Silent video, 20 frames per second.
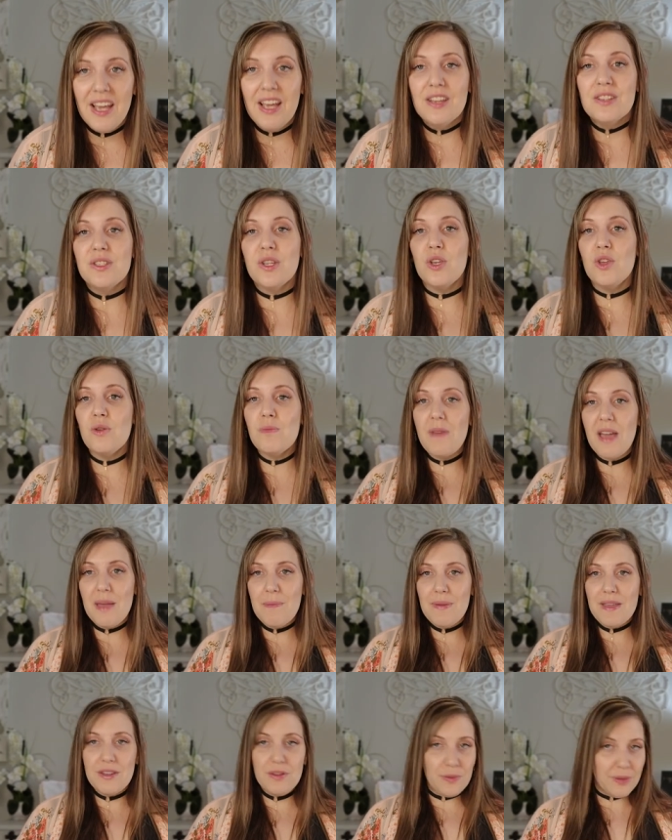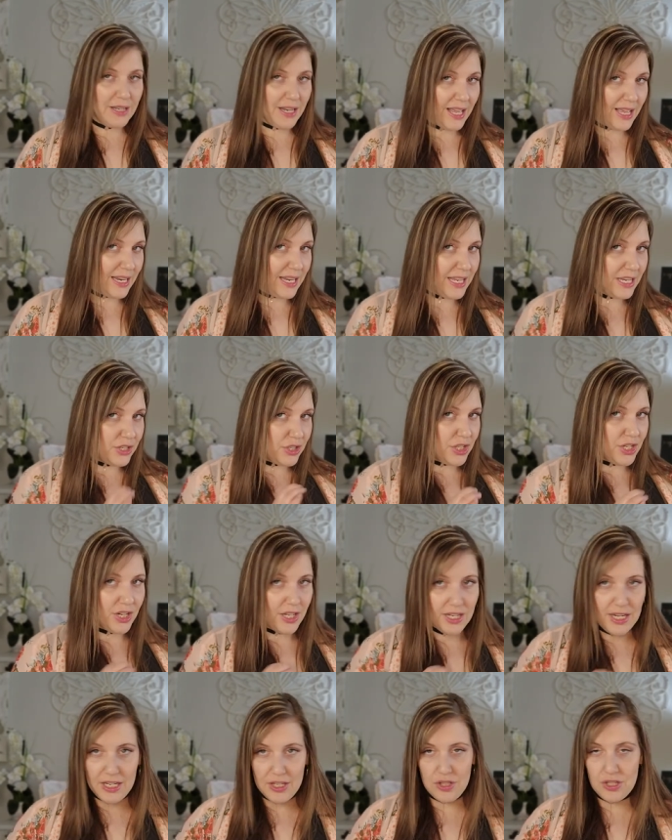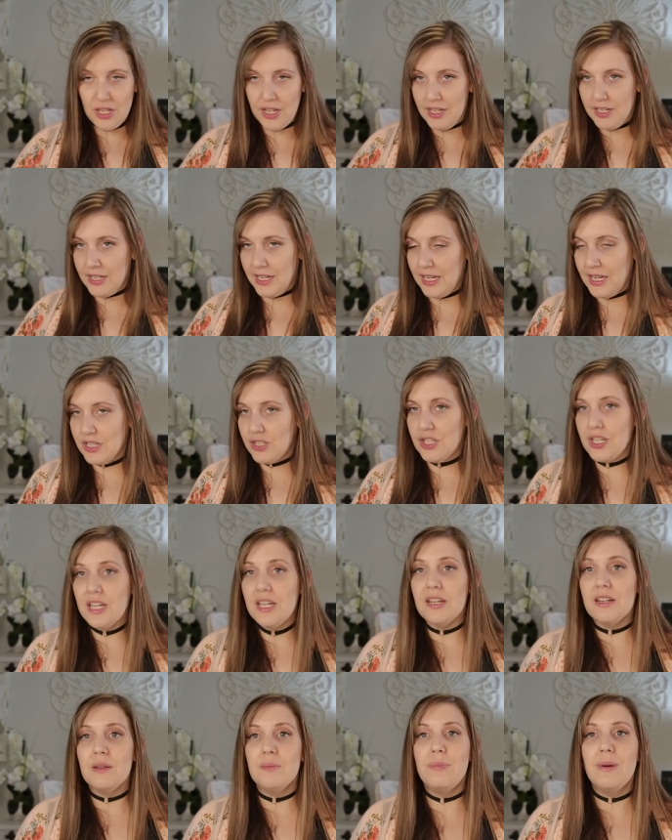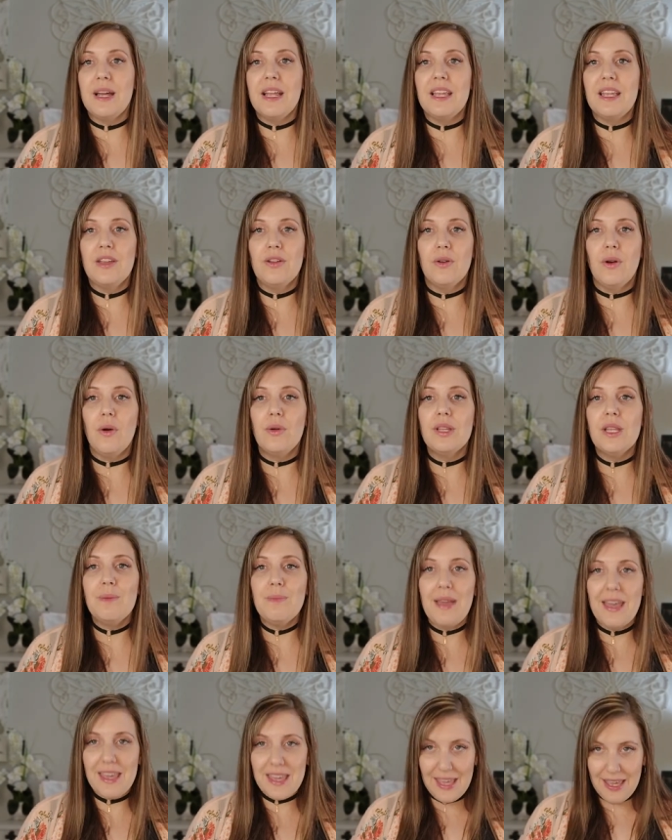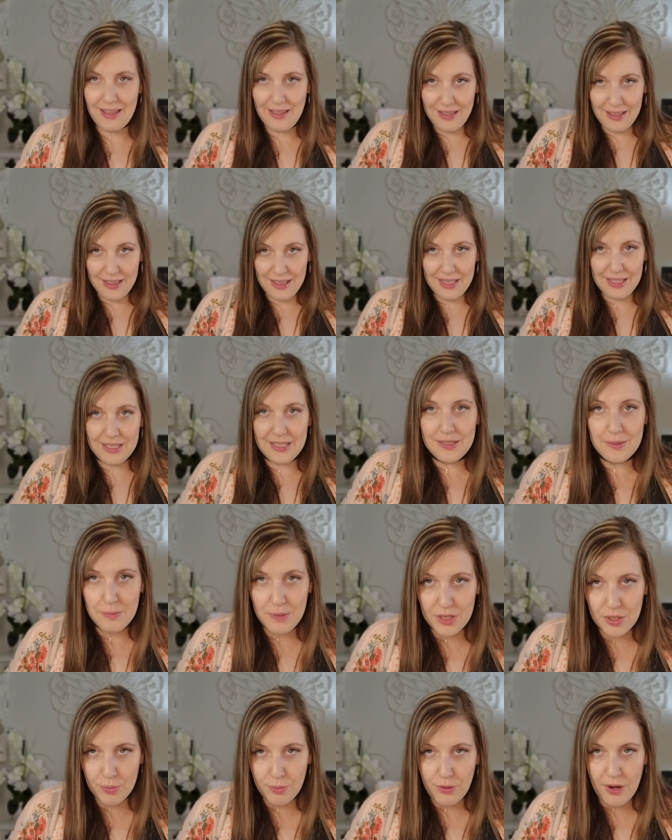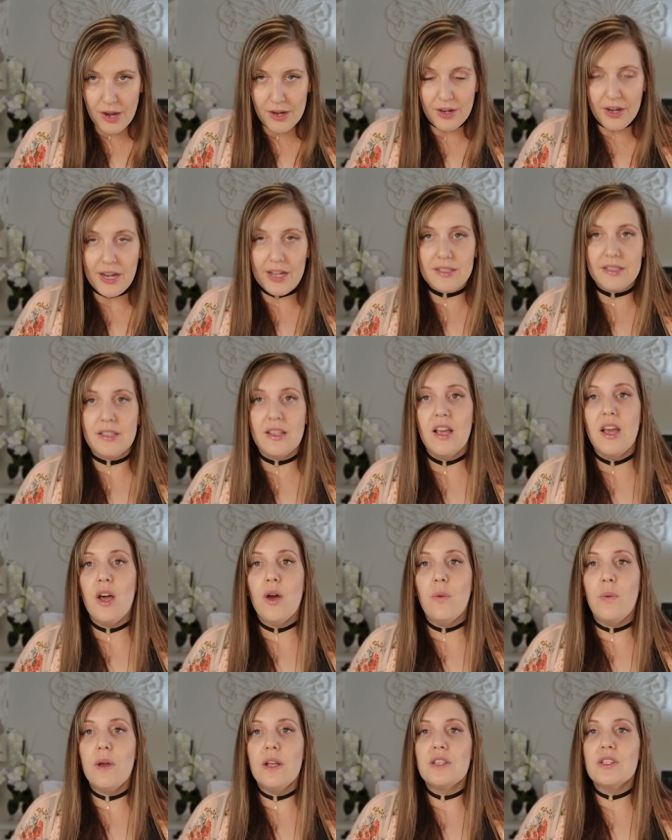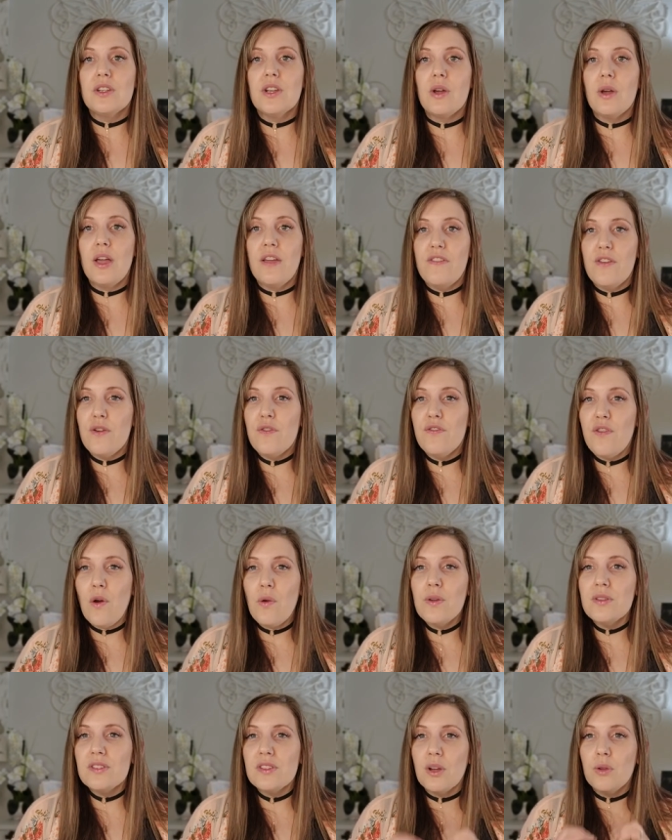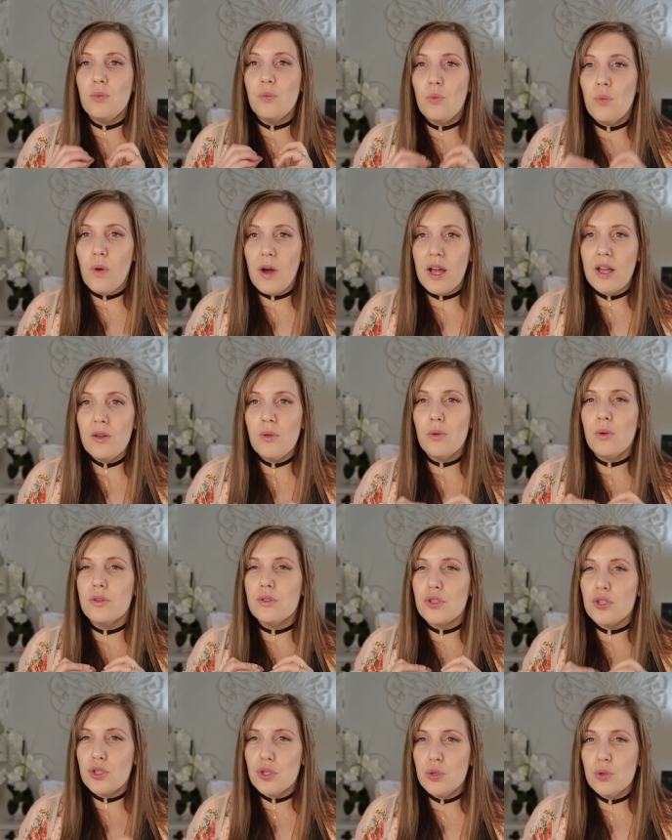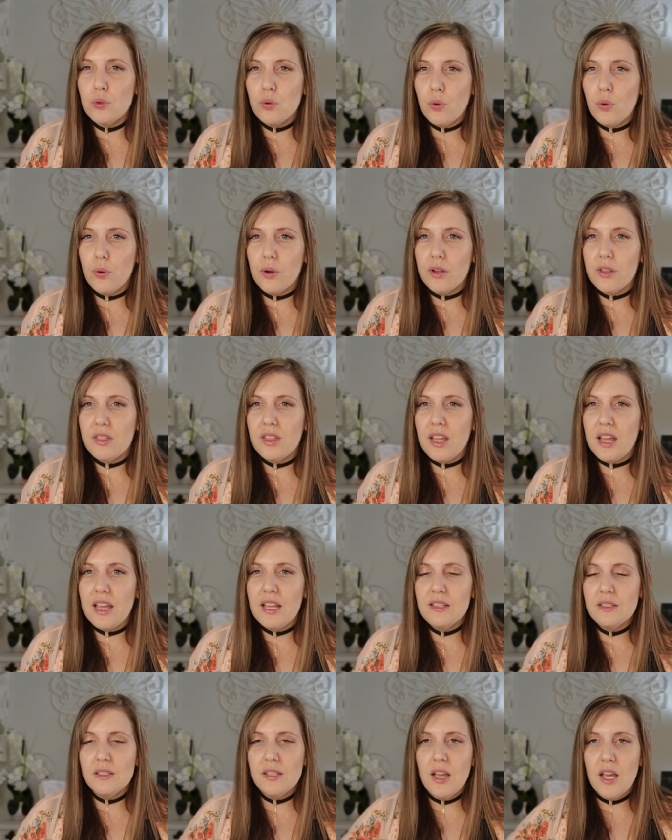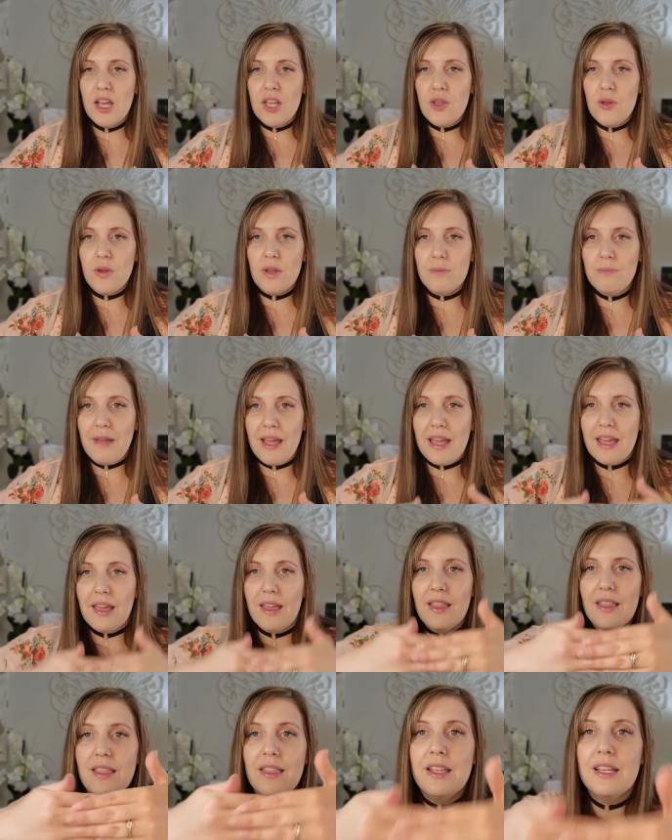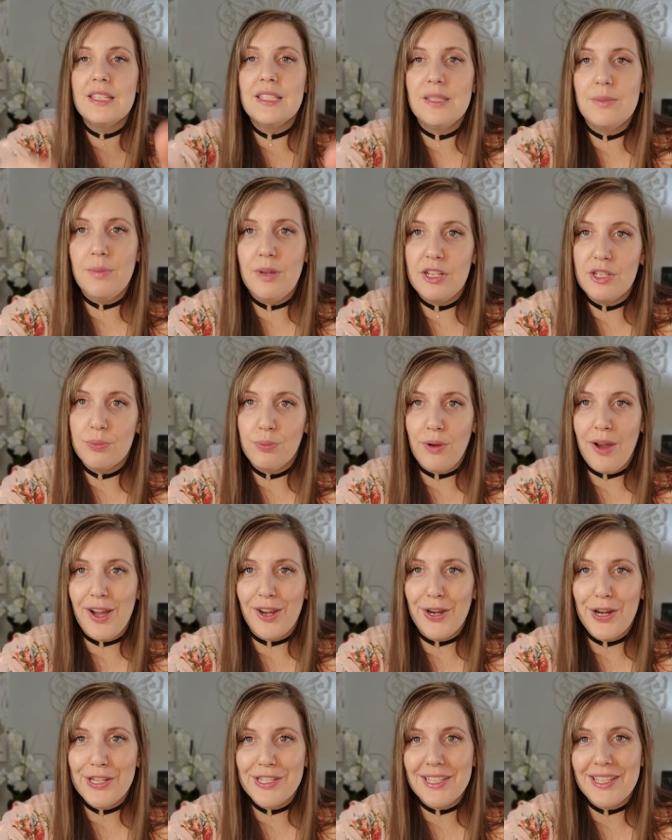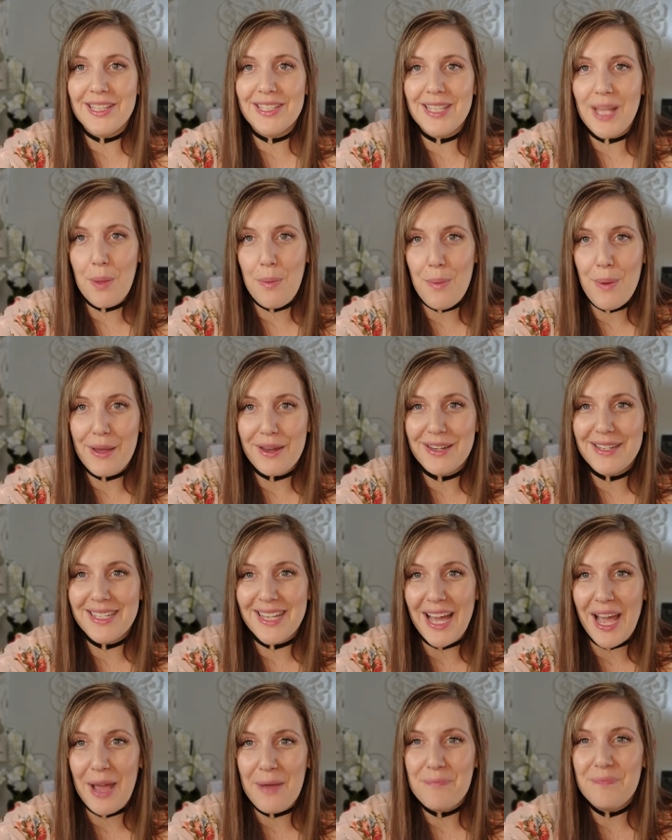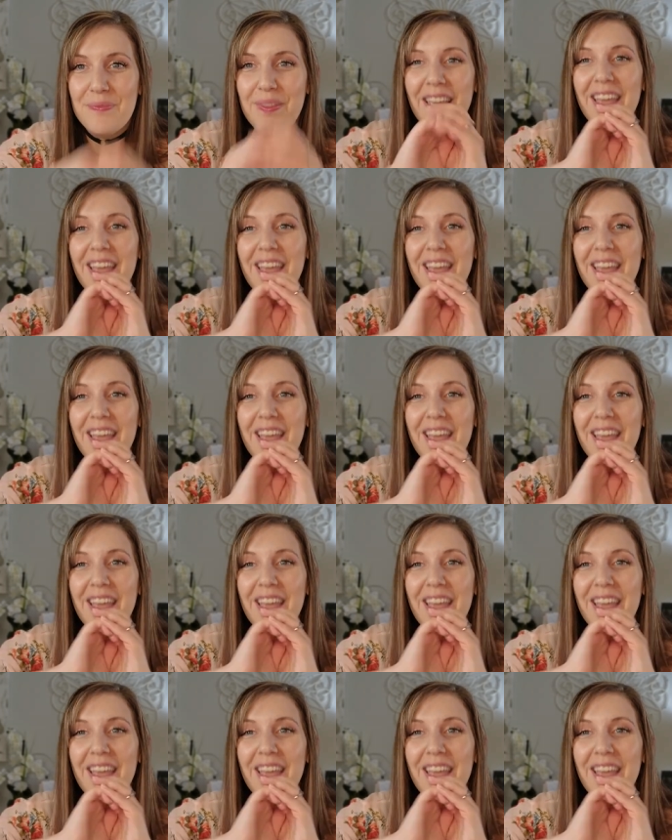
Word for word: So you may be doing an inch here, an inch here, an inch here, but you're only making this much progress, which if you focused on one or two core things, you could make this much progress in the same amount of time.